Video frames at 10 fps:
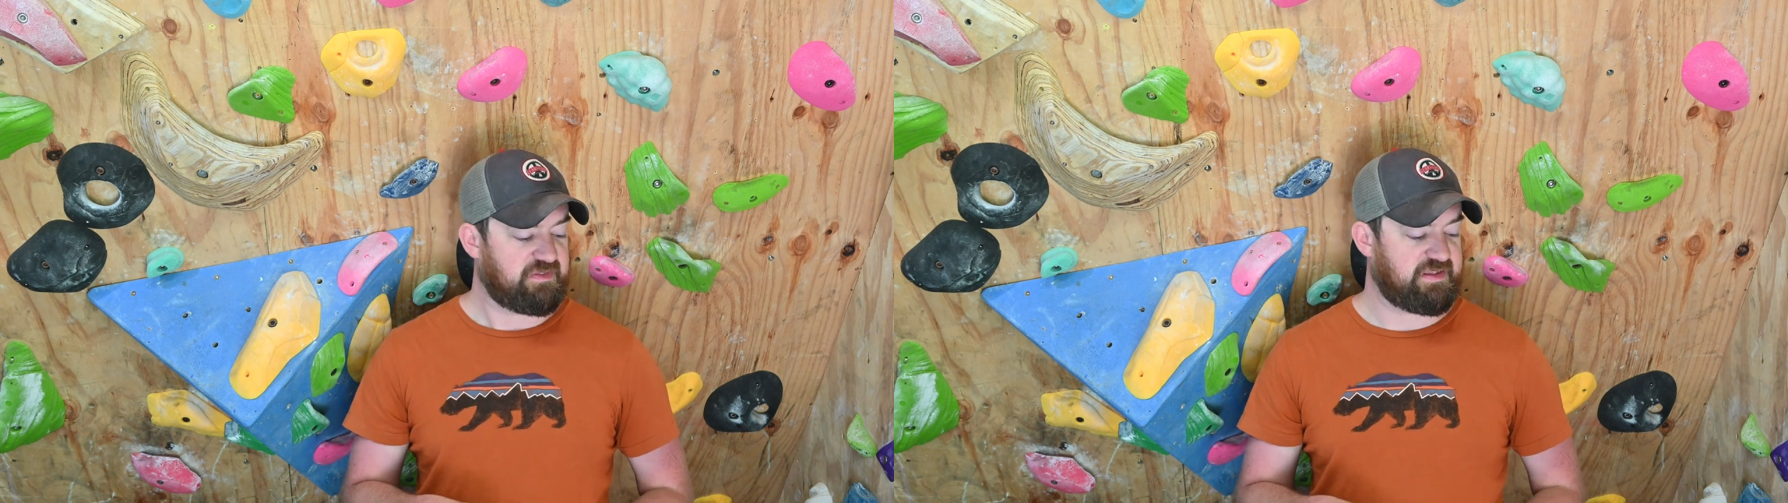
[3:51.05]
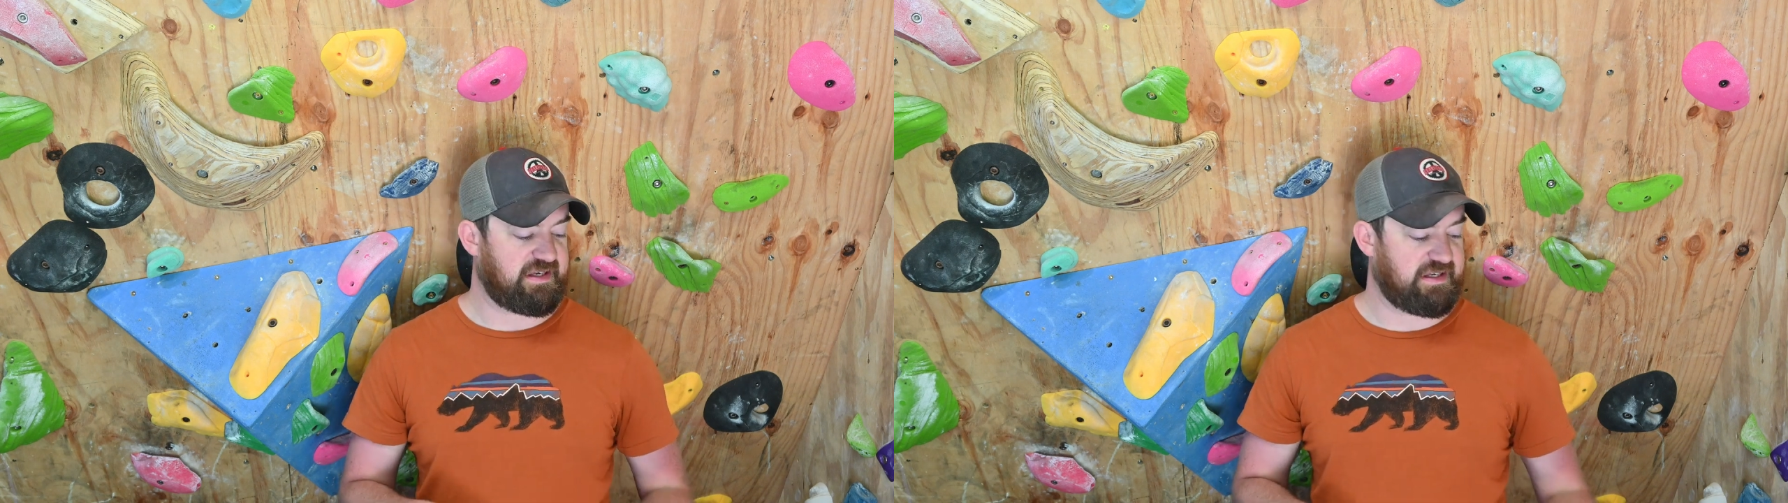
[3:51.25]

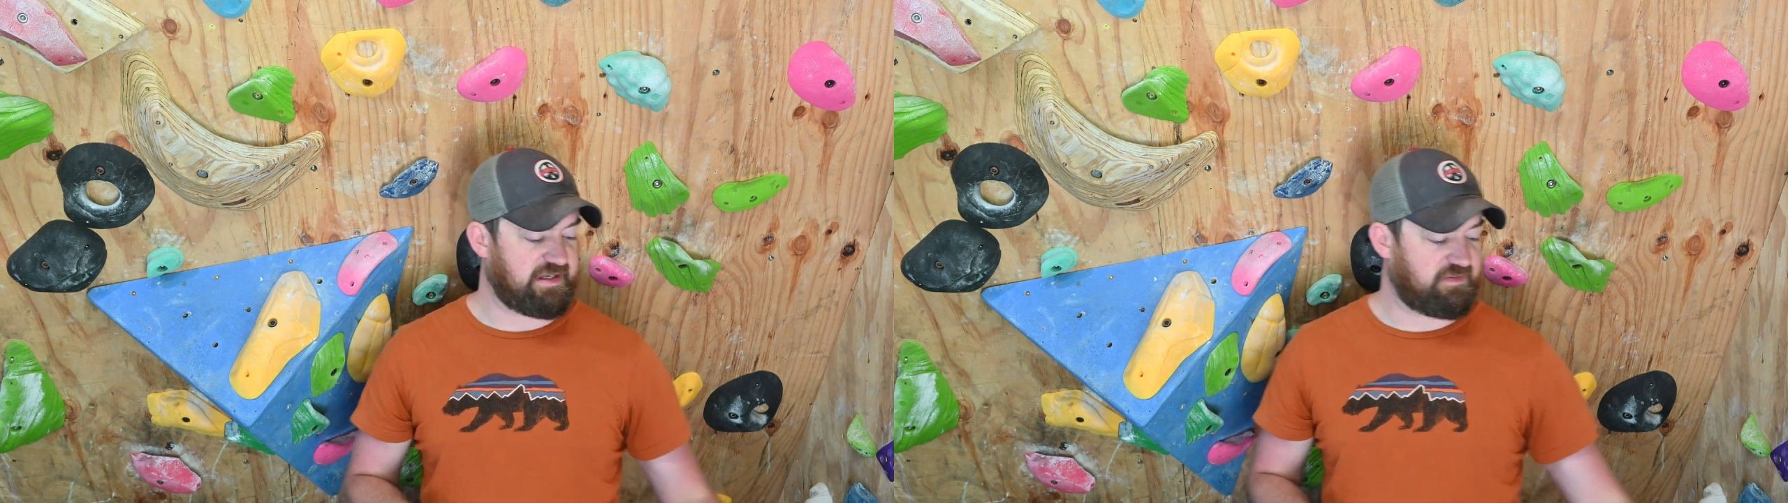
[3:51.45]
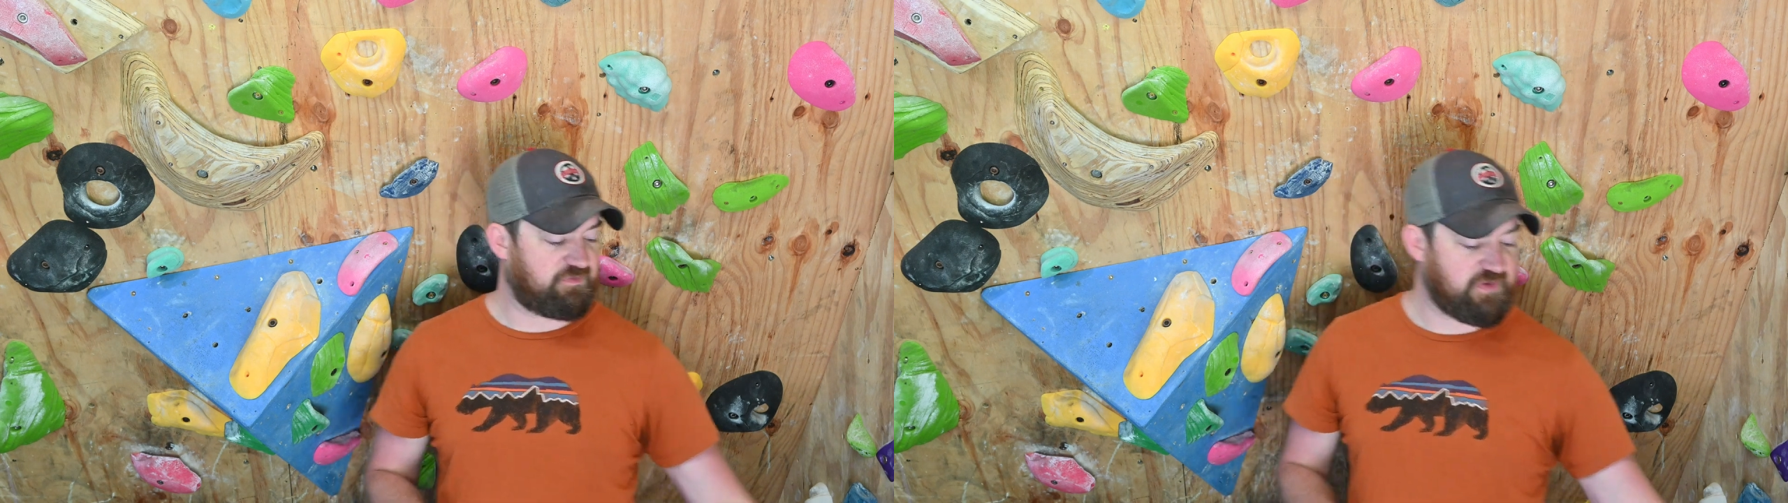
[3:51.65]

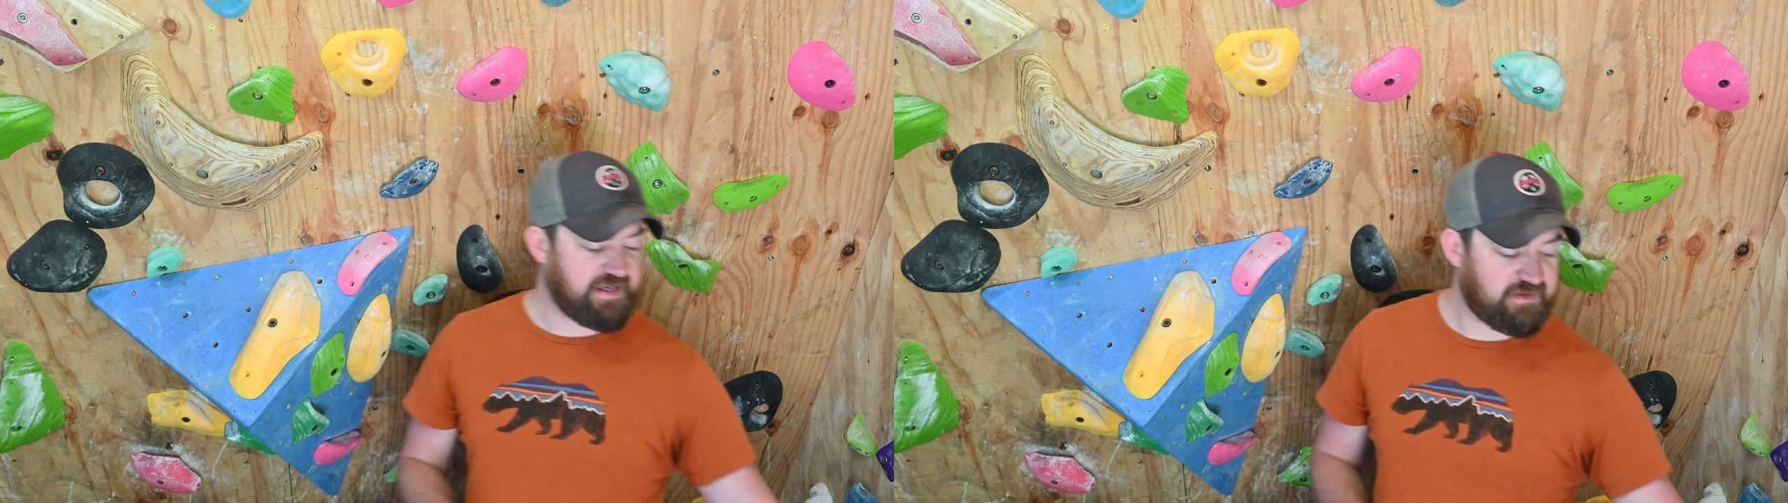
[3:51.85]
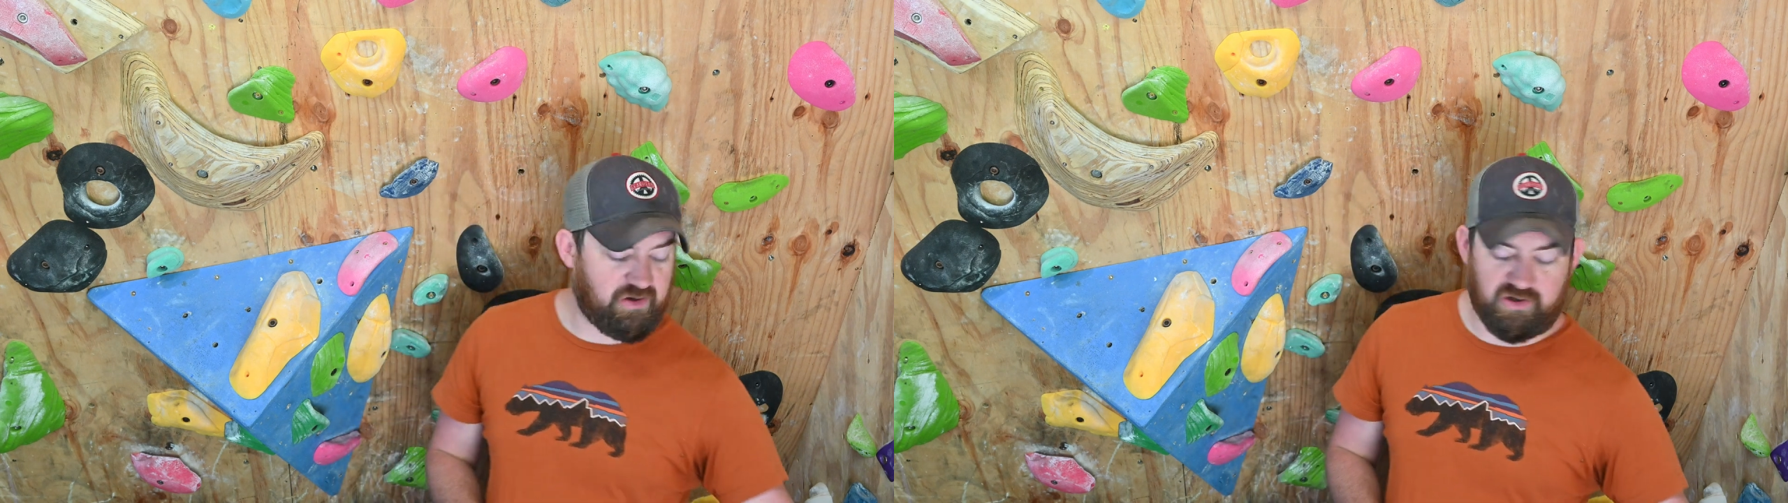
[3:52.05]
The
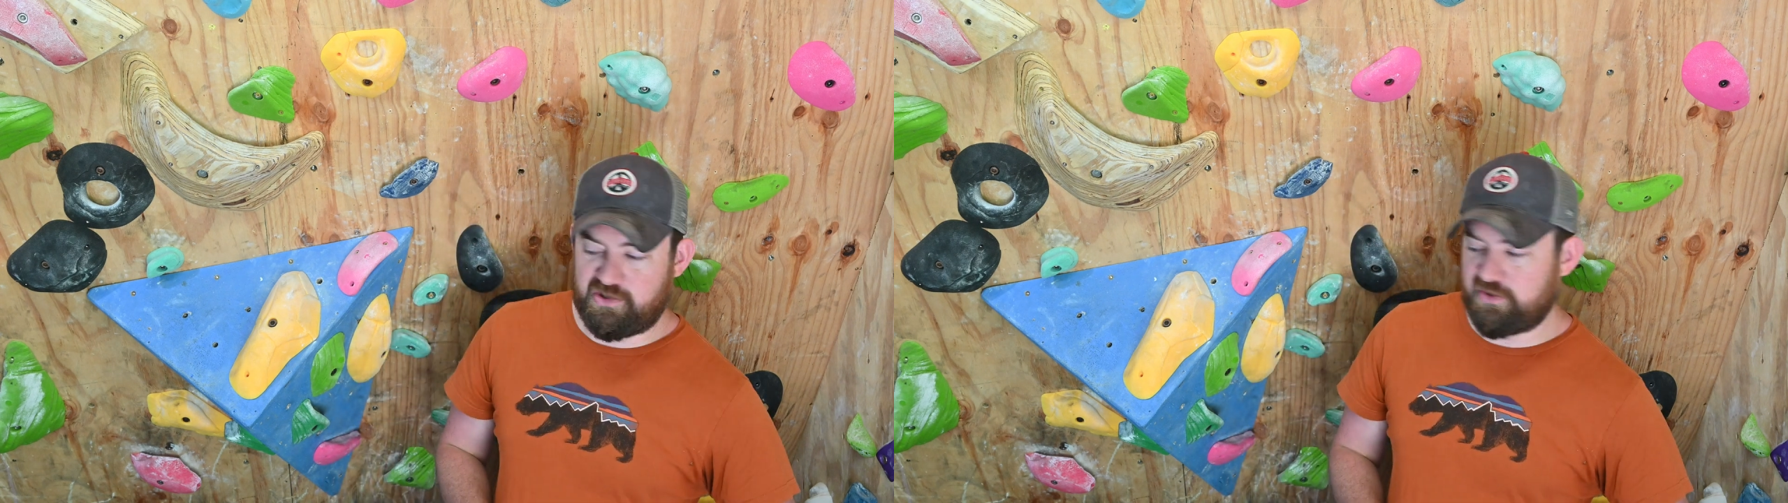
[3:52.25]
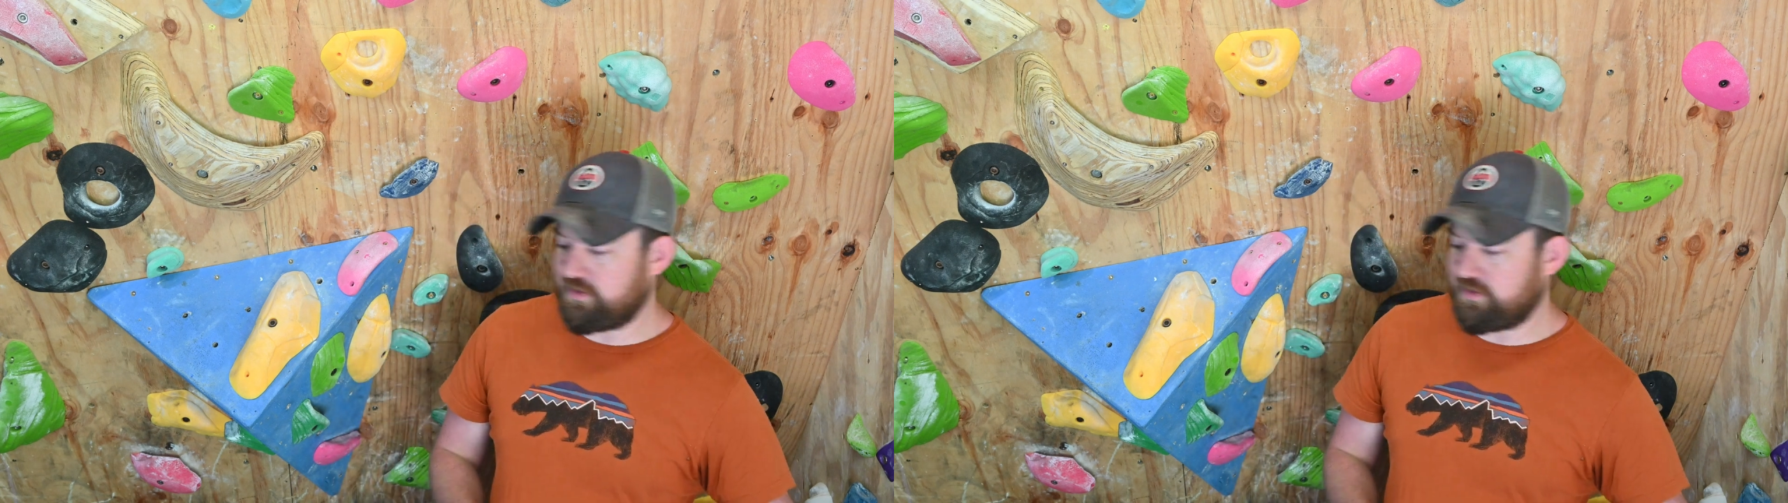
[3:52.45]
feet are good